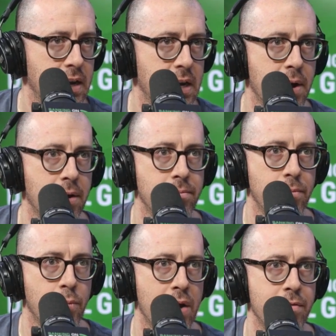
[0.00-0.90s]
thinking about
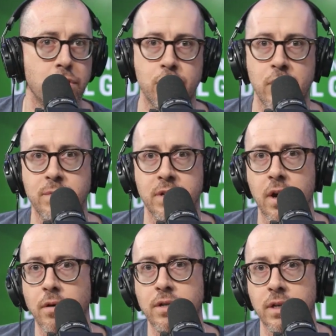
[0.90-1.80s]
revenue streams and
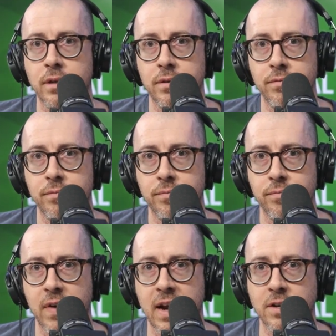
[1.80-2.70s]
coaching,
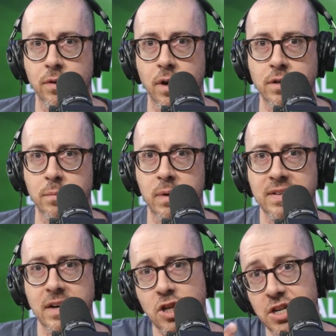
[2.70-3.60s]
financial coaching,
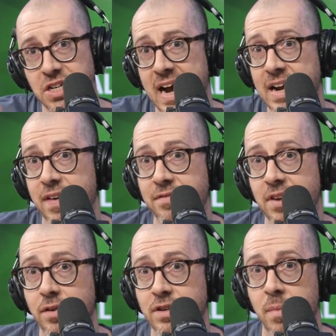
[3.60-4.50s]
because they're charging
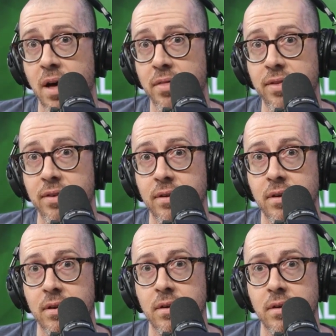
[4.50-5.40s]
$95 a month
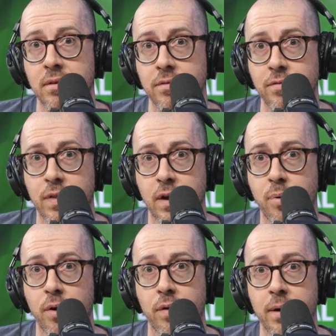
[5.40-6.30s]
for their
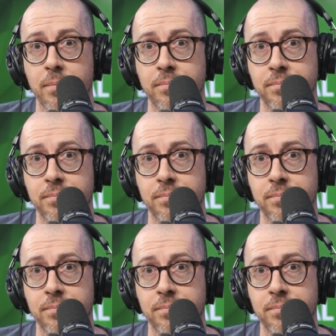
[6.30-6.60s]
program.